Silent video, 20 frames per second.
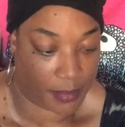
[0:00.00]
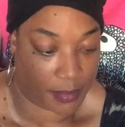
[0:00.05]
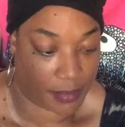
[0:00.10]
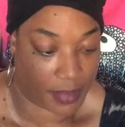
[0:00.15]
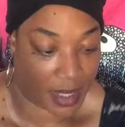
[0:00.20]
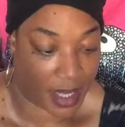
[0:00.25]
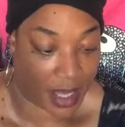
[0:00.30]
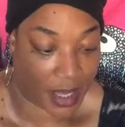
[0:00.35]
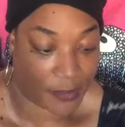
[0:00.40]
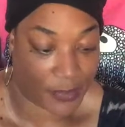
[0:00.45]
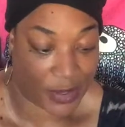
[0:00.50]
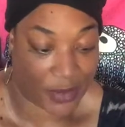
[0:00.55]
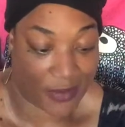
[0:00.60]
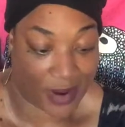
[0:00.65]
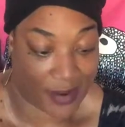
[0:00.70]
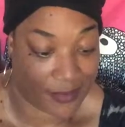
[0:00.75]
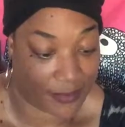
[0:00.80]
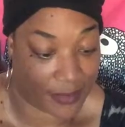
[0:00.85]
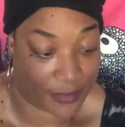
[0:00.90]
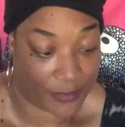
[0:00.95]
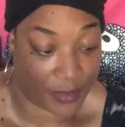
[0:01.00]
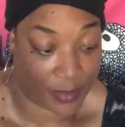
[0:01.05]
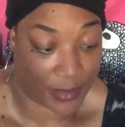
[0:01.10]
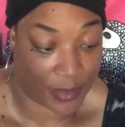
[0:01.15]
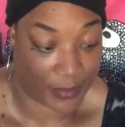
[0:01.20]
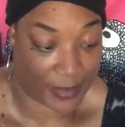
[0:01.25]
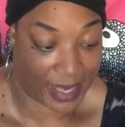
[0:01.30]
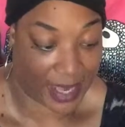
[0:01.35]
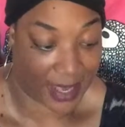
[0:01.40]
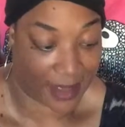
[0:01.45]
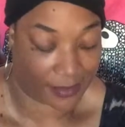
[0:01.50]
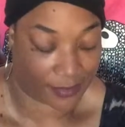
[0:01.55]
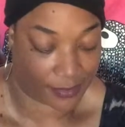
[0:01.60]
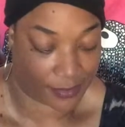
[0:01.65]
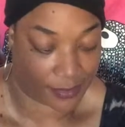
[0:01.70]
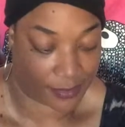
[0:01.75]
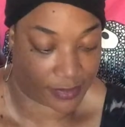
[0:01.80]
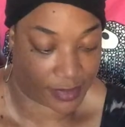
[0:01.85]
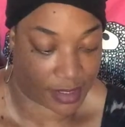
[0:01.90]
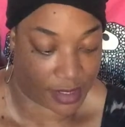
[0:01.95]
But are we grateful for what we have?
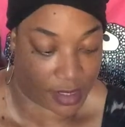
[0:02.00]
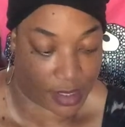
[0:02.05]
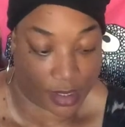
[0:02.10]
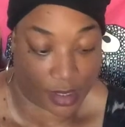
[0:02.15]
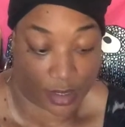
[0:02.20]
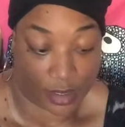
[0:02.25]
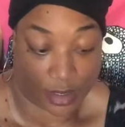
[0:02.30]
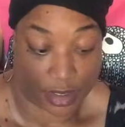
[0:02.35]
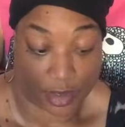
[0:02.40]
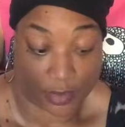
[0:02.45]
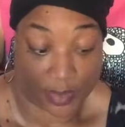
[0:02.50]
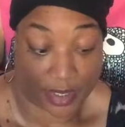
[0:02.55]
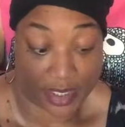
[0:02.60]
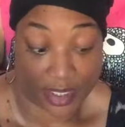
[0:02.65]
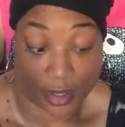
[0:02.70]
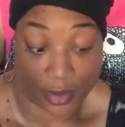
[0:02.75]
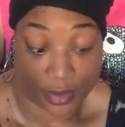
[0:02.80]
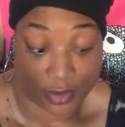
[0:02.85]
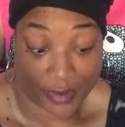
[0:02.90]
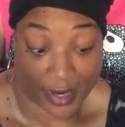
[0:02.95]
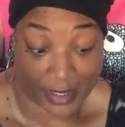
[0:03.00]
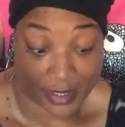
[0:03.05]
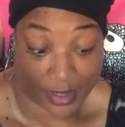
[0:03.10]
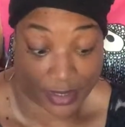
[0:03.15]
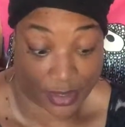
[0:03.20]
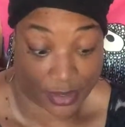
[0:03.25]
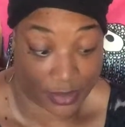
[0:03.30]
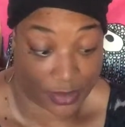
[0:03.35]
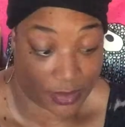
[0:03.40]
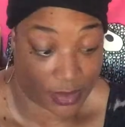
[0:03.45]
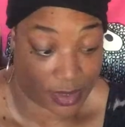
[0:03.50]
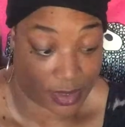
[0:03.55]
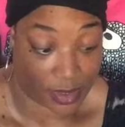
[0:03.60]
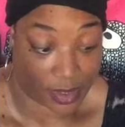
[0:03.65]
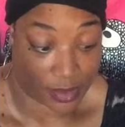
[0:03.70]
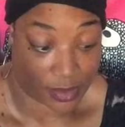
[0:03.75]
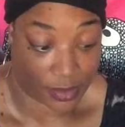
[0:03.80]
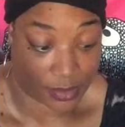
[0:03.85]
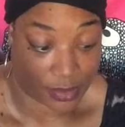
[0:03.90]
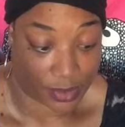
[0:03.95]
Do we show gratitude to
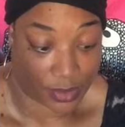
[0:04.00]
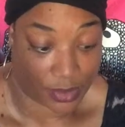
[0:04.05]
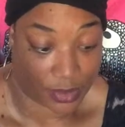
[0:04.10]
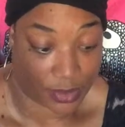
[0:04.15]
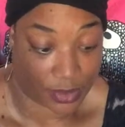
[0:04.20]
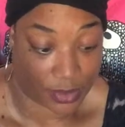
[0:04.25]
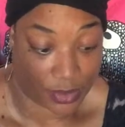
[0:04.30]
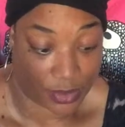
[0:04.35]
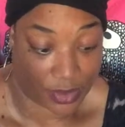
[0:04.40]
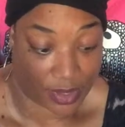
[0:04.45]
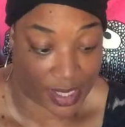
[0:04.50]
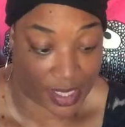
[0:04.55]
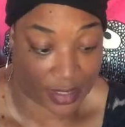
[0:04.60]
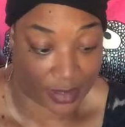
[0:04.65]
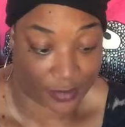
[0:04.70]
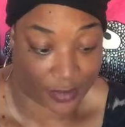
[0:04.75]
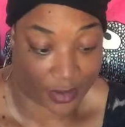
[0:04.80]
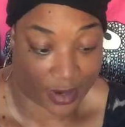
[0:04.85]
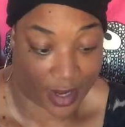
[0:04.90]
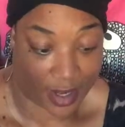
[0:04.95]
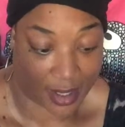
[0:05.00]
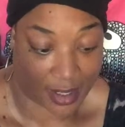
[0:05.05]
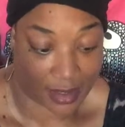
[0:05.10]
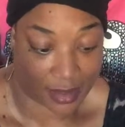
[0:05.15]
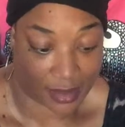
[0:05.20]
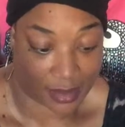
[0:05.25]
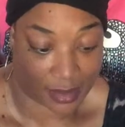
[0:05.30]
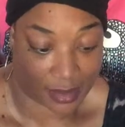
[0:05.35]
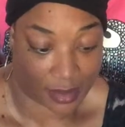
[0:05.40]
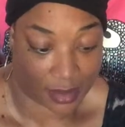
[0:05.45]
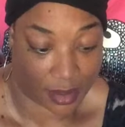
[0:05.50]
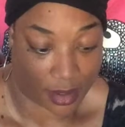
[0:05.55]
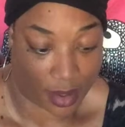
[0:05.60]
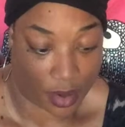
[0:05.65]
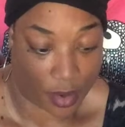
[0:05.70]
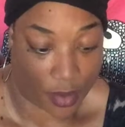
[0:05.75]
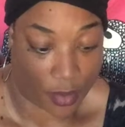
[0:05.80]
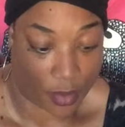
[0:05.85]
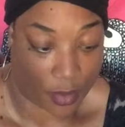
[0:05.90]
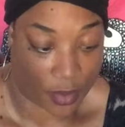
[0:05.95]
those who do things for us
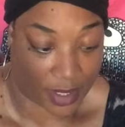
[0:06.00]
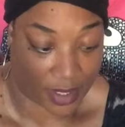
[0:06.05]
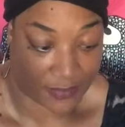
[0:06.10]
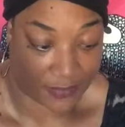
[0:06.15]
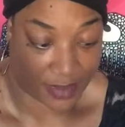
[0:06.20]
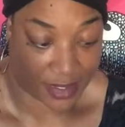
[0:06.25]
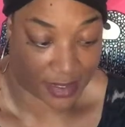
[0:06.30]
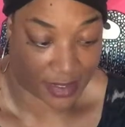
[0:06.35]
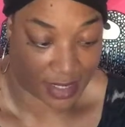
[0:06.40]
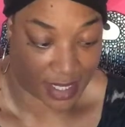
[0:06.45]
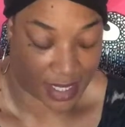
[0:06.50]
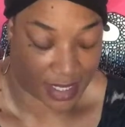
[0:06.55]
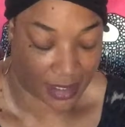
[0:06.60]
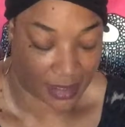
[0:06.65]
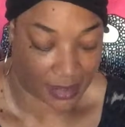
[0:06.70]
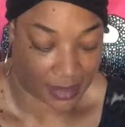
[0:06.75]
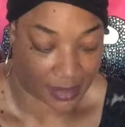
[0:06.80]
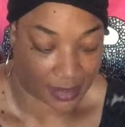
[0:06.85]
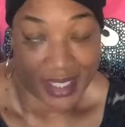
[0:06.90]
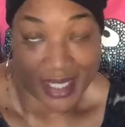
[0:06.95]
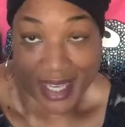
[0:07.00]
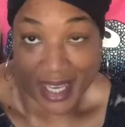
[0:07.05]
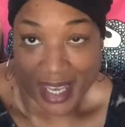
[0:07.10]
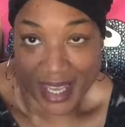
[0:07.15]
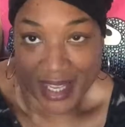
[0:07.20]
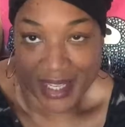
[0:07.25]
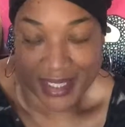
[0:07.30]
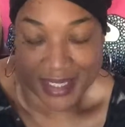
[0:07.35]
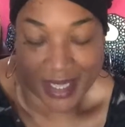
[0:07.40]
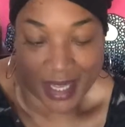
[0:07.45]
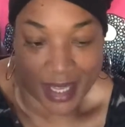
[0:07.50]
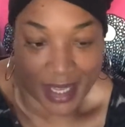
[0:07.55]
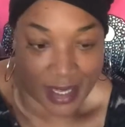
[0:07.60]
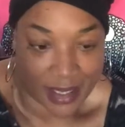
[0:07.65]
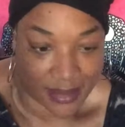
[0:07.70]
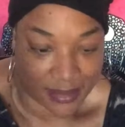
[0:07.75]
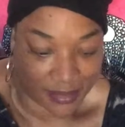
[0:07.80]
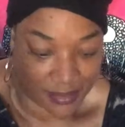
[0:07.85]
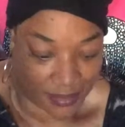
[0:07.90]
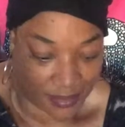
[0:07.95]
or give us things? Yeah, it's like,
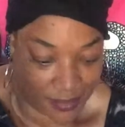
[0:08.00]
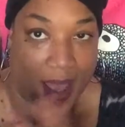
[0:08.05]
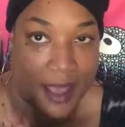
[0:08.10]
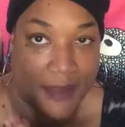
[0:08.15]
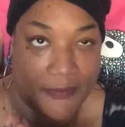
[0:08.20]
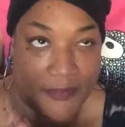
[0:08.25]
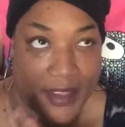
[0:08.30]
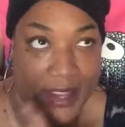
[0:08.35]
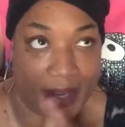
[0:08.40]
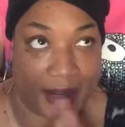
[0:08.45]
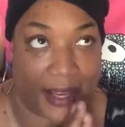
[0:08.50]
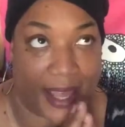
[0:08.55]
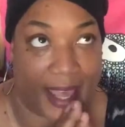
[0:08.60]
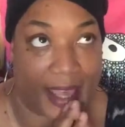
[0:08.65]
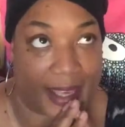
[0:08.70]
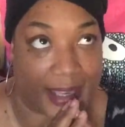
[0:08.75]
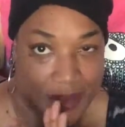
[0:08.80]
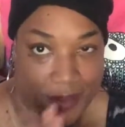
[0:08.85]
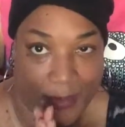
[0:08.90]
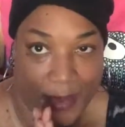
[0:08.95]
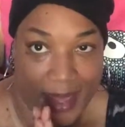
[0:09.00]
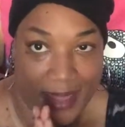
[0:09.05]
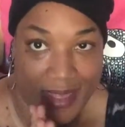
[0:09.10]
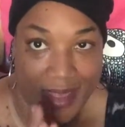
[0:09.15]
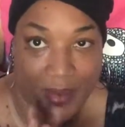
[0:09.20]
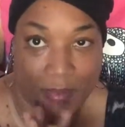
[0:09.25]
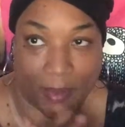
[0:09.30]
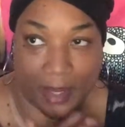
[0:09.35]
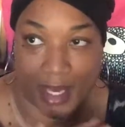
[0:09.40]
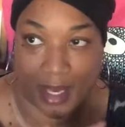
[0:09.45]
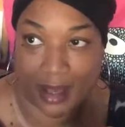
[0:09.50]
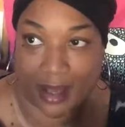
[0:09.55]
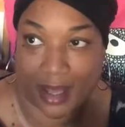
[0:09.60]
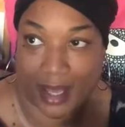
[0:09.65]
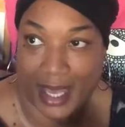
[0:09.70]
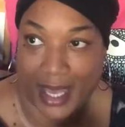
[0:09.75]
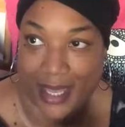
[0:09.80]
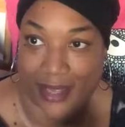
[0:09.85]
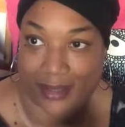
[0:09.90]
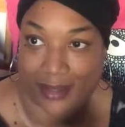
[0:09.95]
I think like the way that we
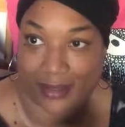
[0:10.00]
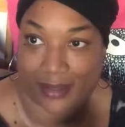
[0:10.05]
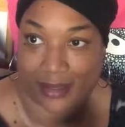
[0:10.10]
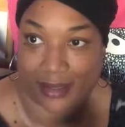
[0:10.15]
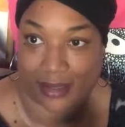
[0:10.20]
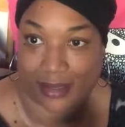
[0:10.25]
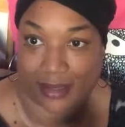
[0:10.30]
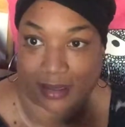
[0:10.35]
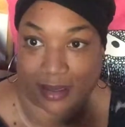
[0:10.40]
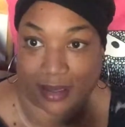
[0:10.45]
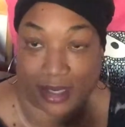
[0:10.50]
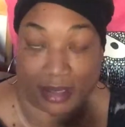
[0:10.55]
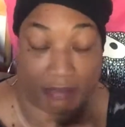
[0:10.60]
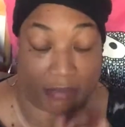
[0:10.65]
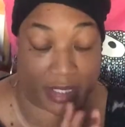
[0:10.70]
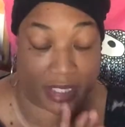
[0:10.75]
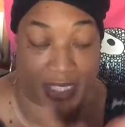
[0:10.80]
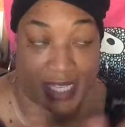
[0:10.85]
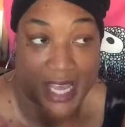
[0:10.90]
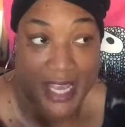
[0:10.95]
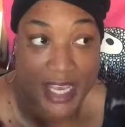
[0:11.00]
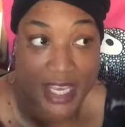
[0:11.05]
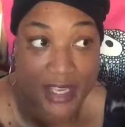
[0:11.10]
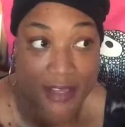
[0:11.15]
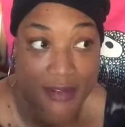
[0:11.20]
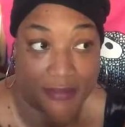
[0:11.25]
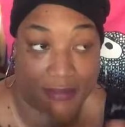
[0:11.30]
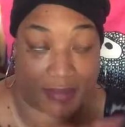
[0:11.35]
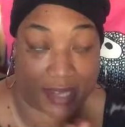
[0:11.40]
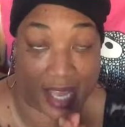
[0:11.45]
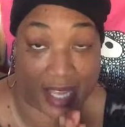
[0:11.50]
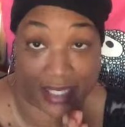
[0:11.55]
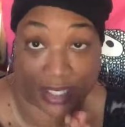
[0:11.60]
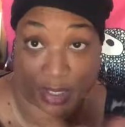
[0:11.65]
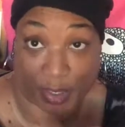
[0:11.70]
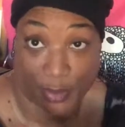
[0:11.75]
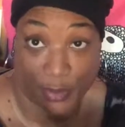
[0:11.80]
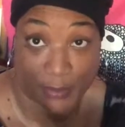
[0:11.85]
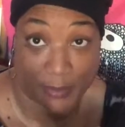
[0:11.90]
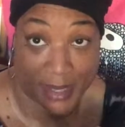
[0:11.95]
are as, say, as
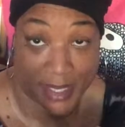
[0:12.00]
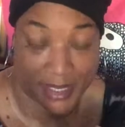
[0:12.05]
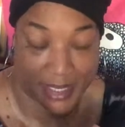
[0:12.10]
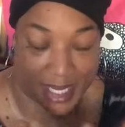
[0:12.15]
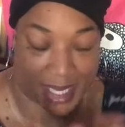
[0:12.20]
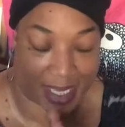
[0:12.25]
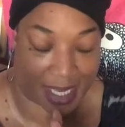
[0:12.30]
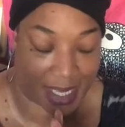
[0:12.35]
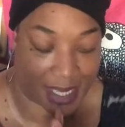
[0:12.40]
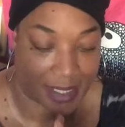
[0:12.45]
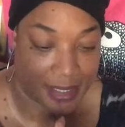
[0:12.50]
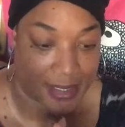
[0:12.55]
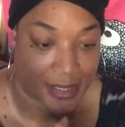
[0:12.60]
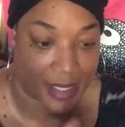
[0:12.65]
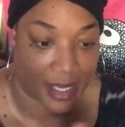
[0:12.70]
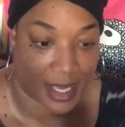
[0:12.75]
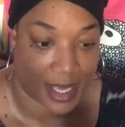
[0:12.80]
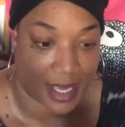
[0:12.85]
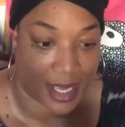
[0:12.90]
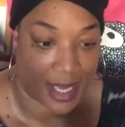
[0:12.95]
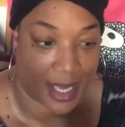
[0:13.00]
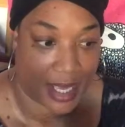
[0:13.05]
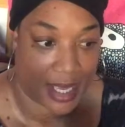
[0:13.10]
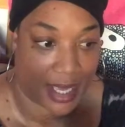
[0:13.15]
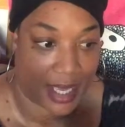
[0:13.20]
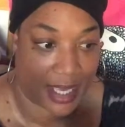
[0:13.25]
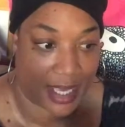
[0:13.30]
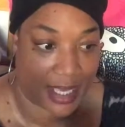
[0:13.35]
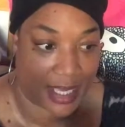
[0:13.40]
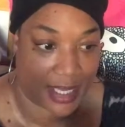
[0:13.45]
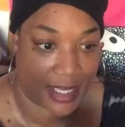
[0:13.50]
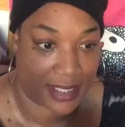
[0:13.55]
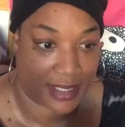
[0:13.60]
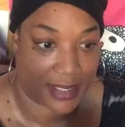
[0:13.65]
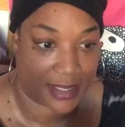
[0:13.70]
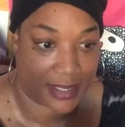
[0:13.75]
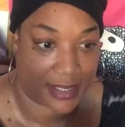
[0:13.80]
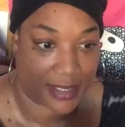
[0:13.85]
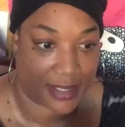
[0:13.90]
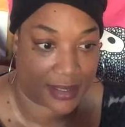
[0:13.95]
humans, I guess,
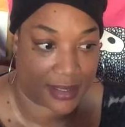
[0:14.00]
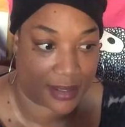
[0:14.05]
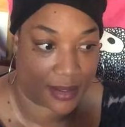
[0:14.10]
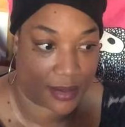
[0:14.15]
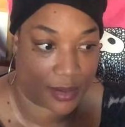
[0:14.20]
is